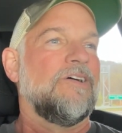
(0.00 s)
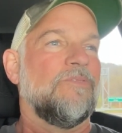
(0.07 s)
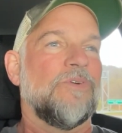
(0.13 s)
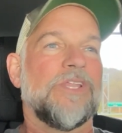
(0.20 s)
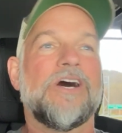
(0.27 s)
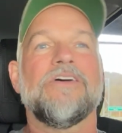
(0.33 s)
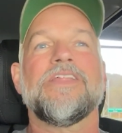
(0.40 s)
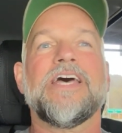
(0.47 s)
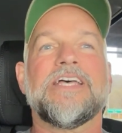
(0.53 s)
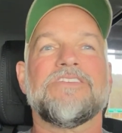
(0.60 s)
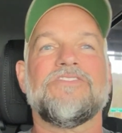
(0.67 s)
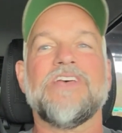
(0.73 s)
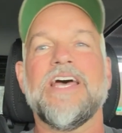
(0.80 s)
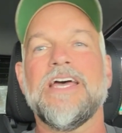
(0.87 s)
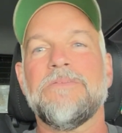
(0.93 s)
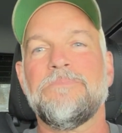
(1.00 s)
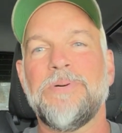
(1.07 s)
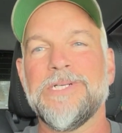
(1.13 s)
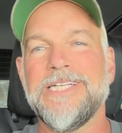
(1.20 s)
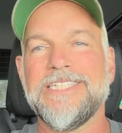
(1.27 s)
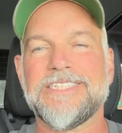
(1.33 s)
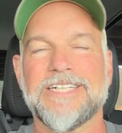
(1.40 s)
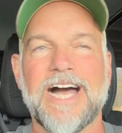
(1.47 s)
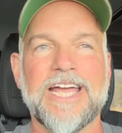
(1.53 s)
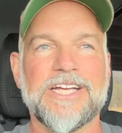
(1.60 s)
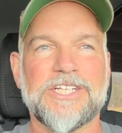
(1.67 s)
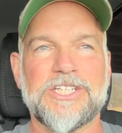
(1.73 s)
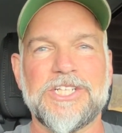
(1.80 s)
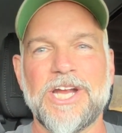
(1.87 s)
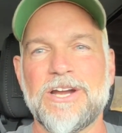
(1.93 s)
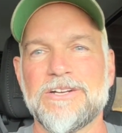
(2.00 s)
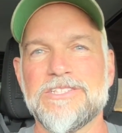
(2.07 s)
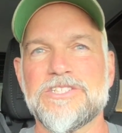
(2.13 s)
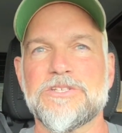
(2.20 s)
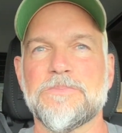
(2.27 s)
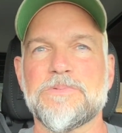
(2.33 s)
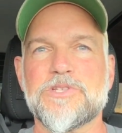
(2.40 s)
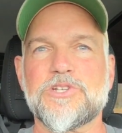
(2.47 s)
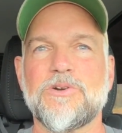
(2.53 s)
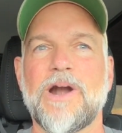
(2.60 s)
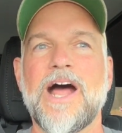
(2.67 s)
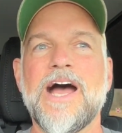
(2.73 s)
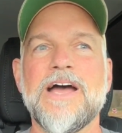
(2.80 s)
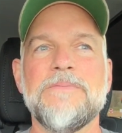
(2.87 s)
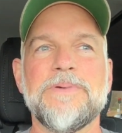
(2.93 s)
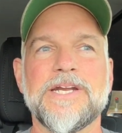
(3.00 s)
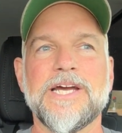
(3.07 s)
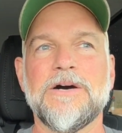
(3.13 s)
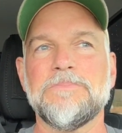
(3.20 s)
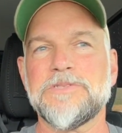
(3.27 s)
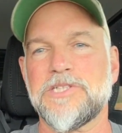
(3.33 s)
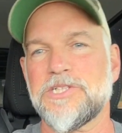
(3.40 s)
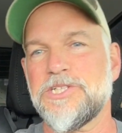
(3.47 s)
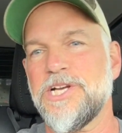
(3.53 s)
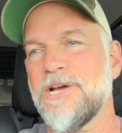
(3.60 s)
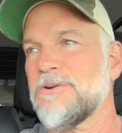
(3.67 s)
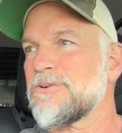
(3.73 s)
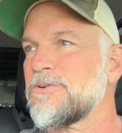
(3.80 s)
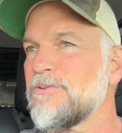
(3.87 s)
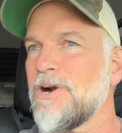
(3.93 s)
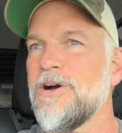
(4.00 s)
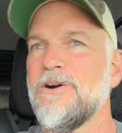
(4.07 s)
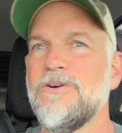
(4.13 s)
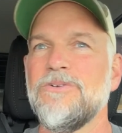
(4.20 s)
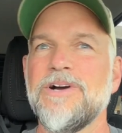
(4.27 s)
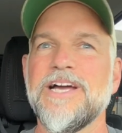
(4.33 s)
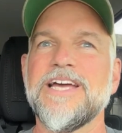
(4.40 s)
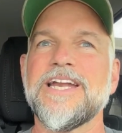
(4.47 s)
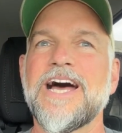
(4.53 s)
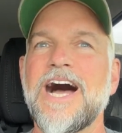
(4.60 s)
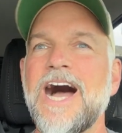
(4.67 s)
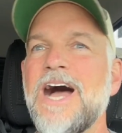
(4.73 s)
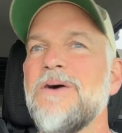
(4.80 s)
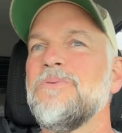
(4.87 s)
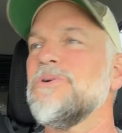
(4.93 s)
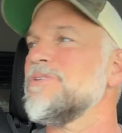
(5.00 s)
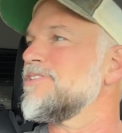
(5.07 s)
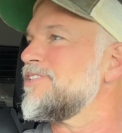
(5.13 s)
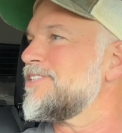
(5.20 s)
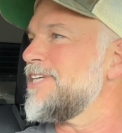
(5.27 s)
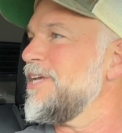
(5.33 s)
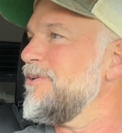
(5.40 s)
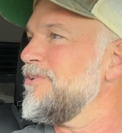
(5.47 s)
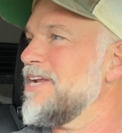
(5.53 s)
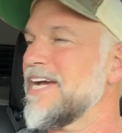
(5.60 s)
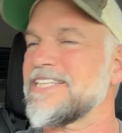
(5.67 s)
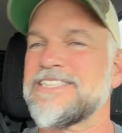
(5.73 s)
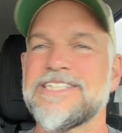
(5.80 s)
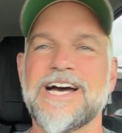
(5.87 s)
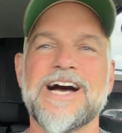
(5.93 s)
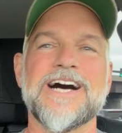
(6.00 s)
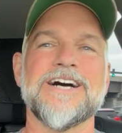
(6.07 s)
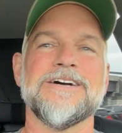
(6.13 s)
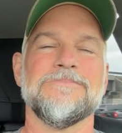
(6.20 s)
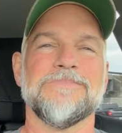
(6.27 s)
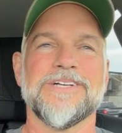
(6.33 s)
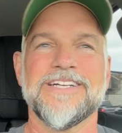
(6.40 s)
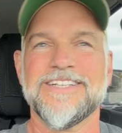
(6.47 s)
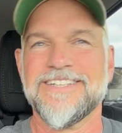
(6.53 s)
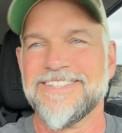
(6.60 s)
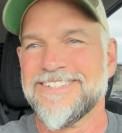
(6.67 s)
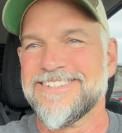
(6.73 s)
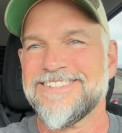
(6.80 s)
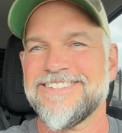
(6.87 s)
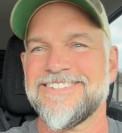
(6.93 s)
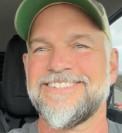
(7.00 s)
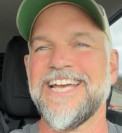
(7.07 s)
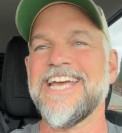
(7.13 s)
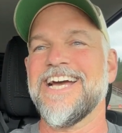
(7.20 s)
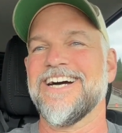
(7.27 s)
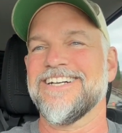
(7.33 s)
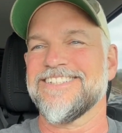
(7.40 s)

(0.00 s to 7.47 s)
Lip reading: with all that said, please like, share, and subscribe. It helps the channel grow, and I will see you next time. See ya!